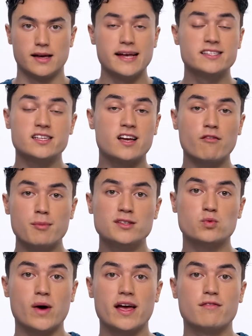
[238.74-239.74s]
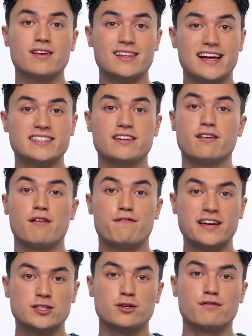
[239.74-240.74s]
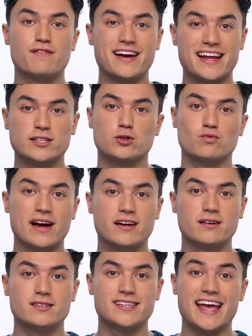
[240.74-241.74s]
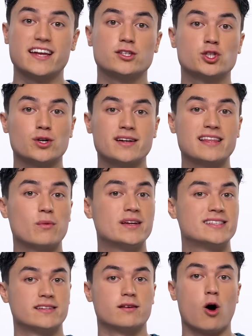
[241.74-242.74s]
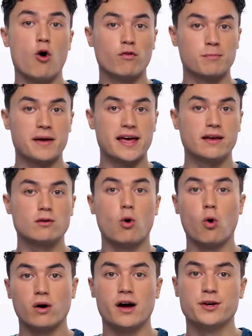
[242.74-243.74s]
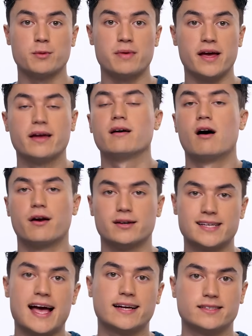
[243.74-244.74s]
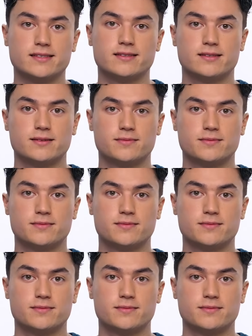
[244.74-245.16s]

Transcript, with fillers: It's the government's way of collecting official financial records and ensuring that we didn't overpay or underpay on our taxes.